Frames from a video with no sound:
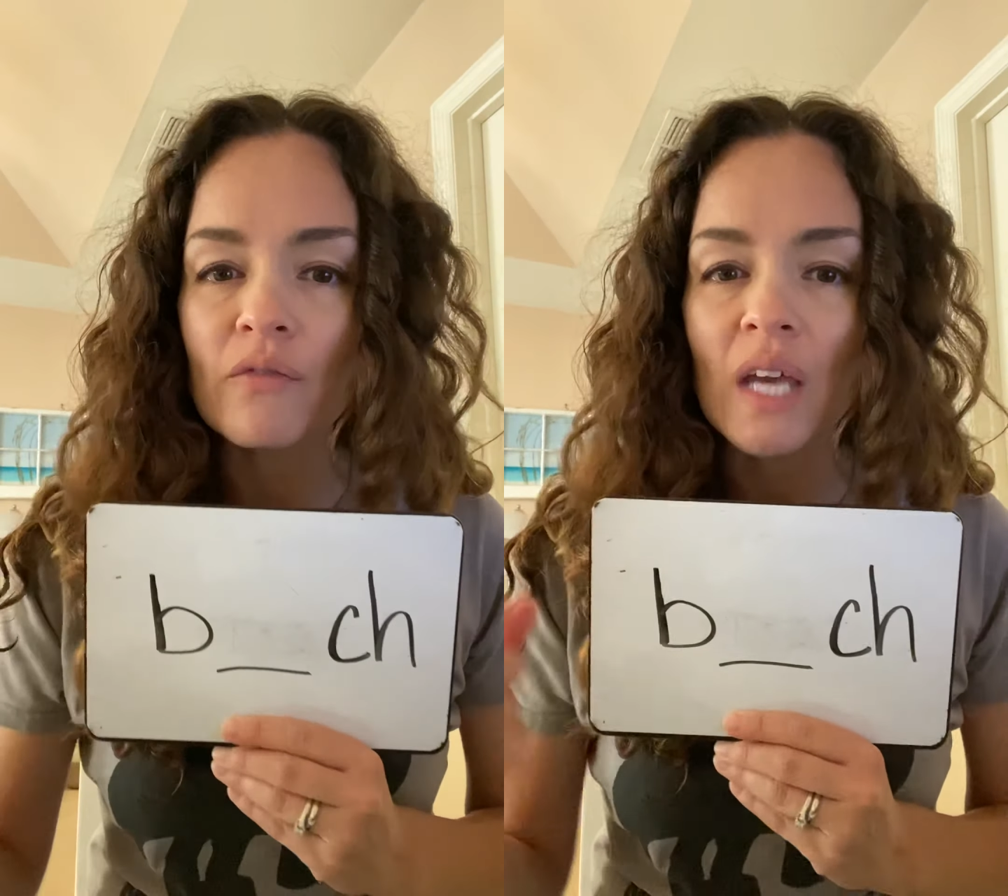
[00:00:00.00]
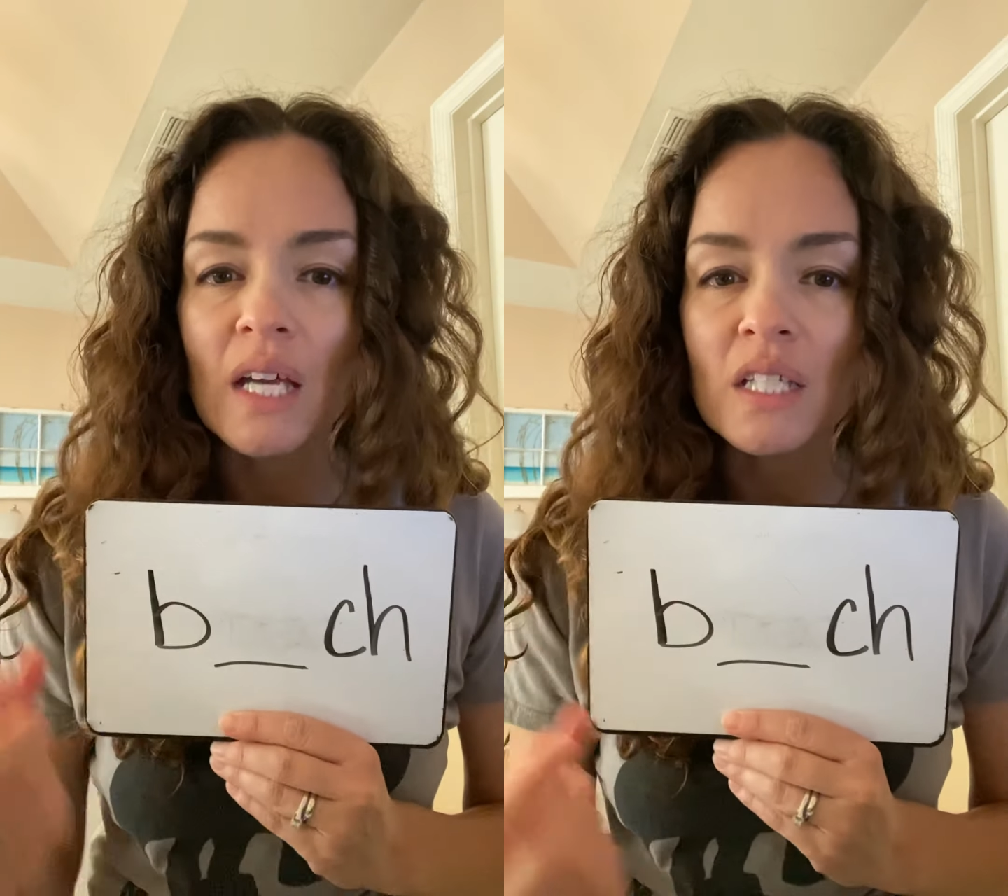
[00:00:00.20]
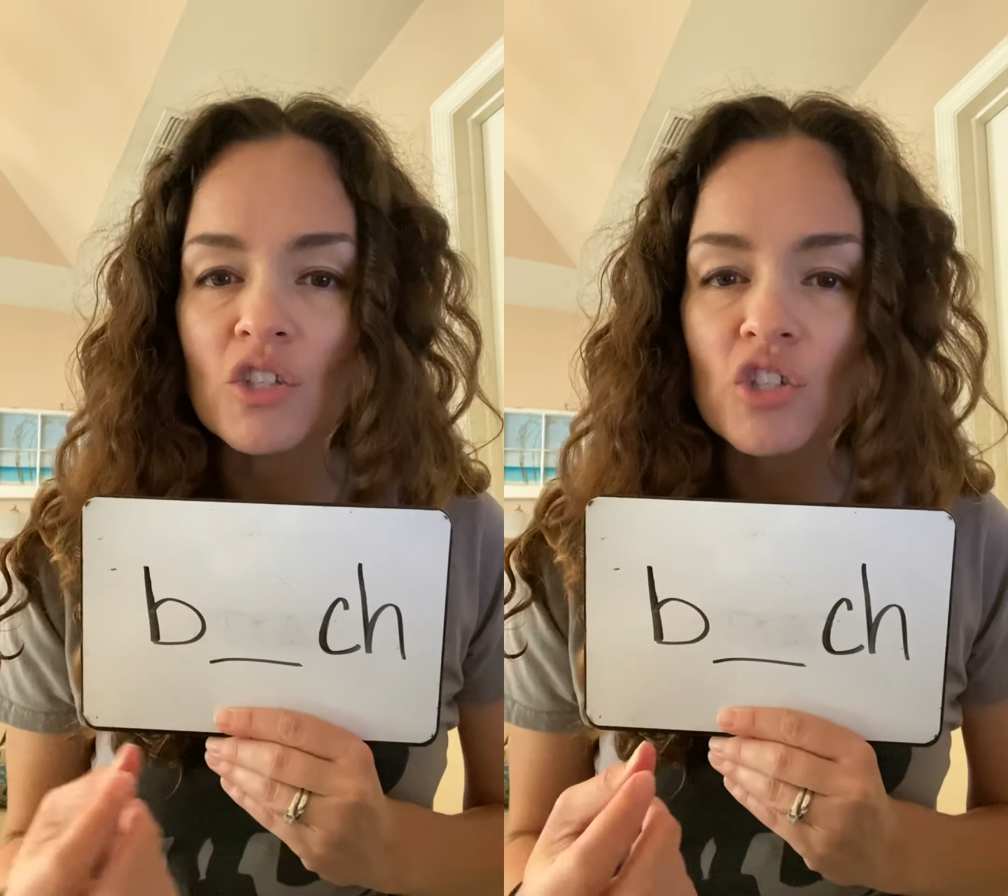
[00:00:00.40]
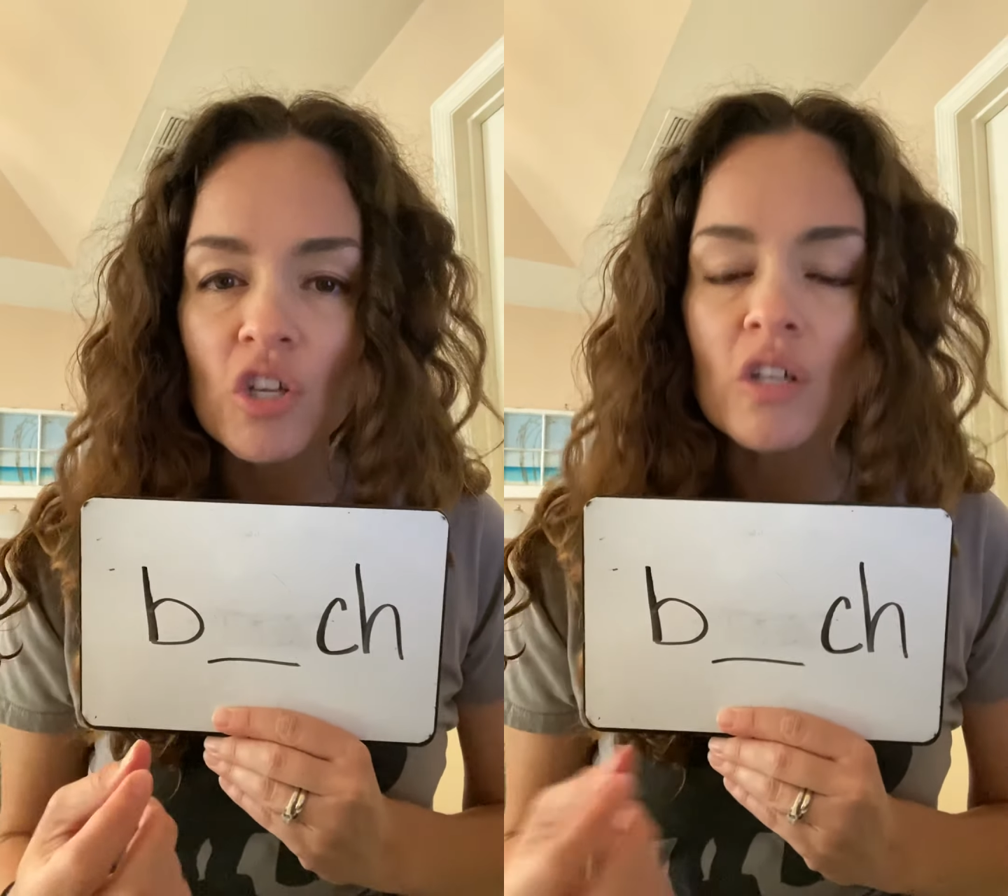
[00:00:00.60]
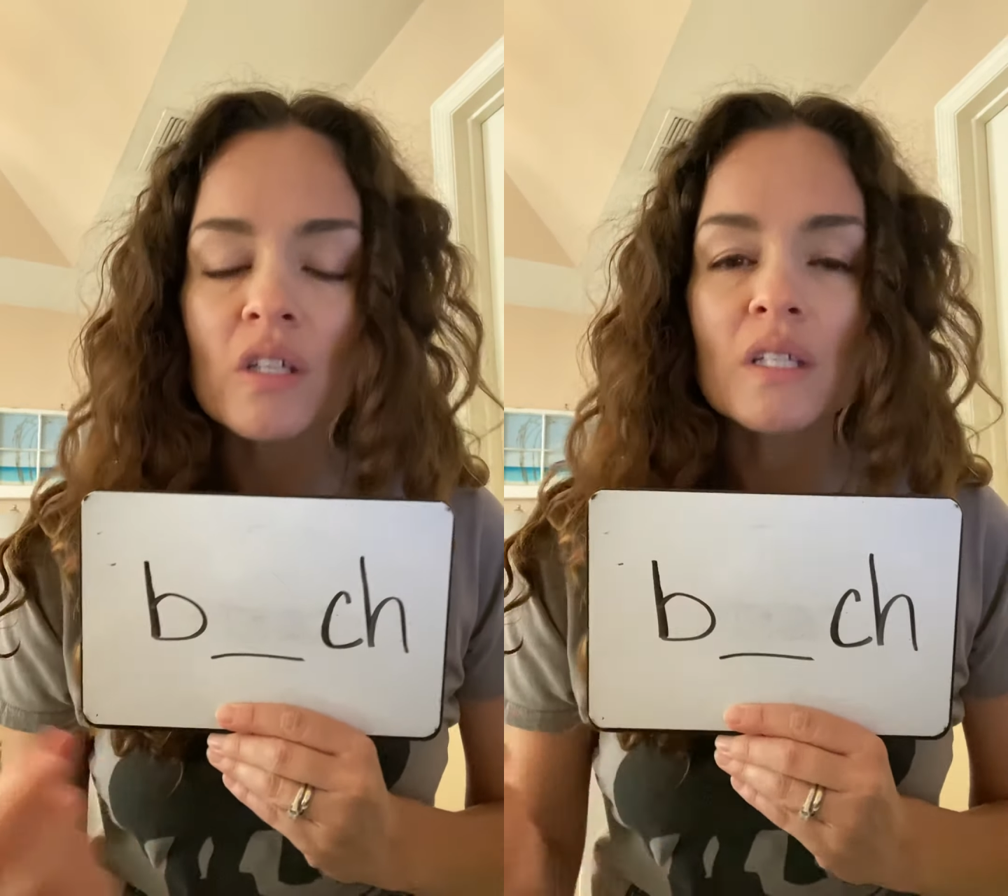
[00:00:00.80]
that ch
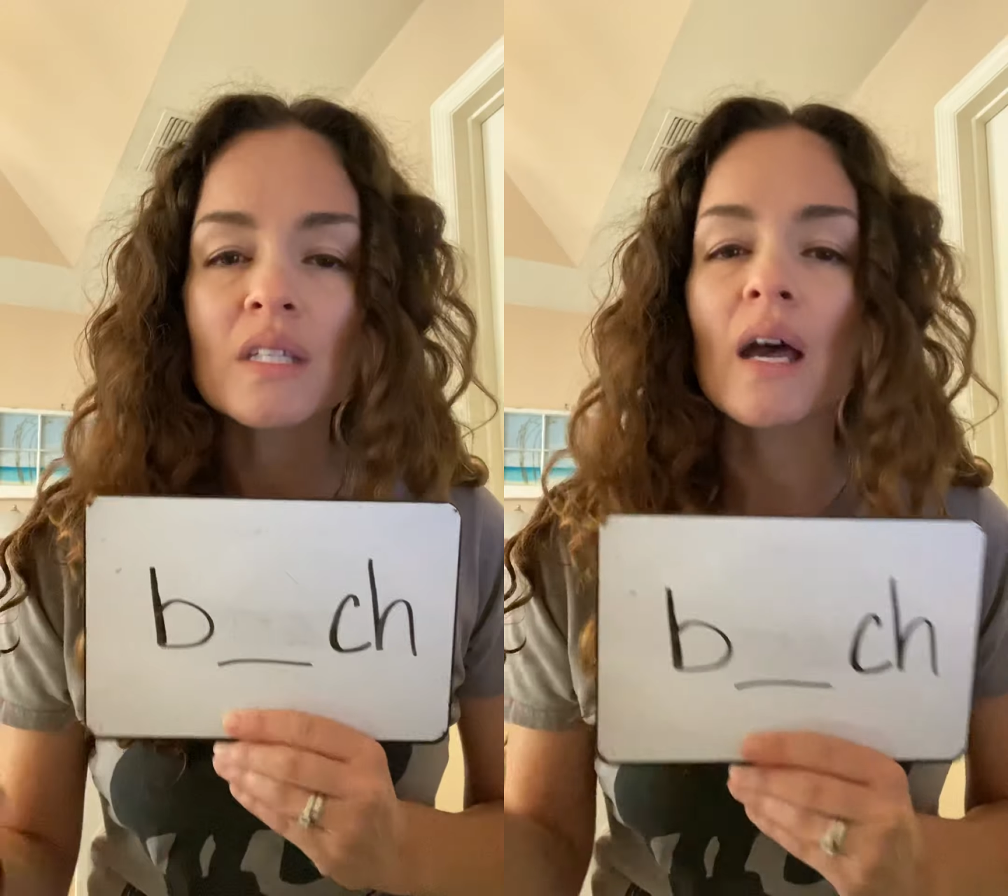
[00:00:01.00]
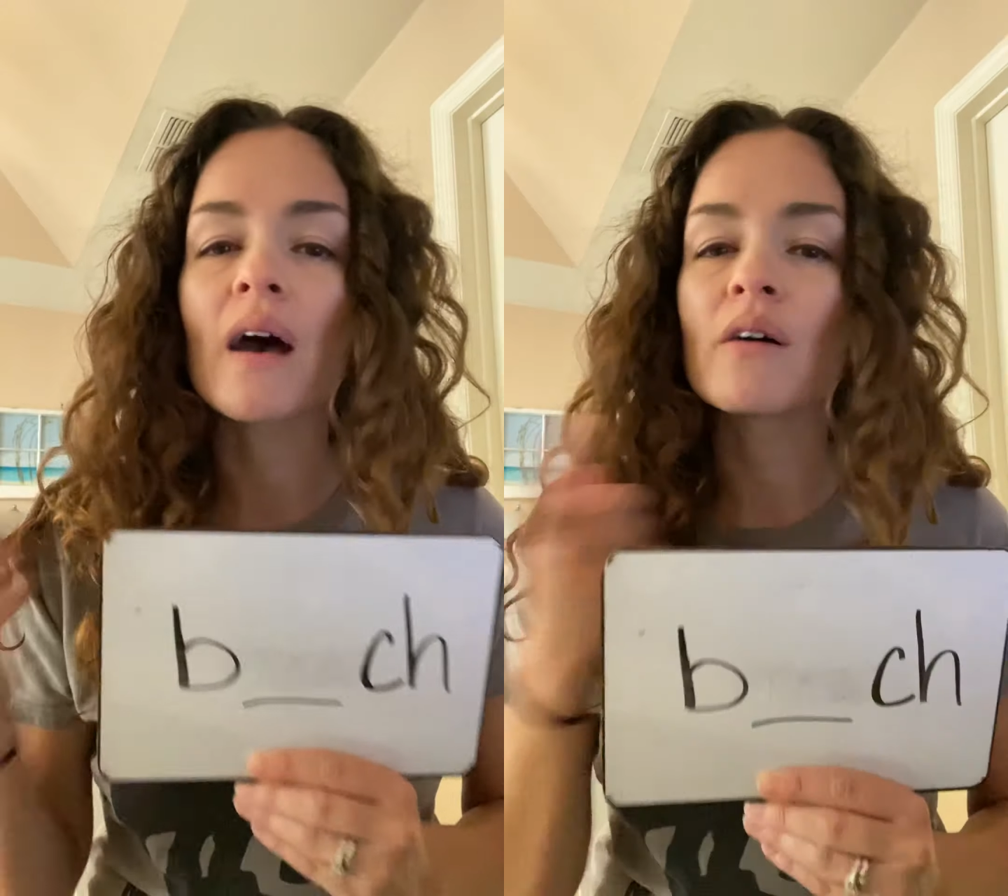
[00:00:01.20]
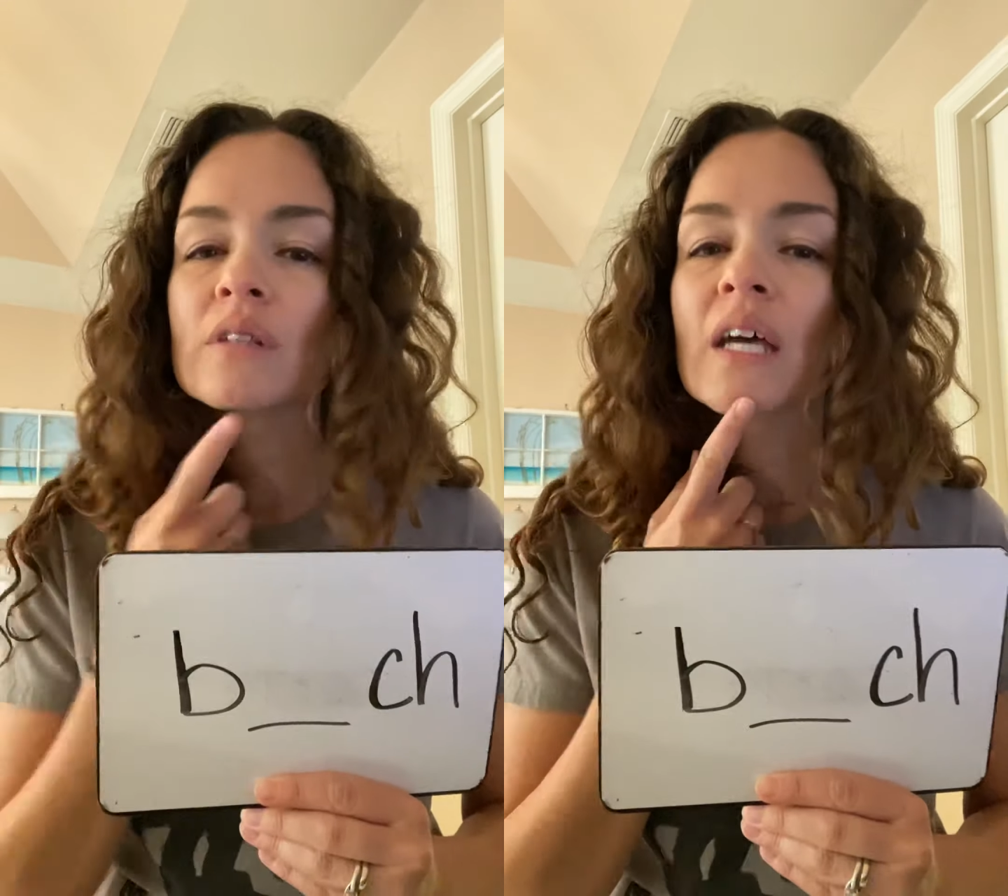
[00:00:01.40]
sound,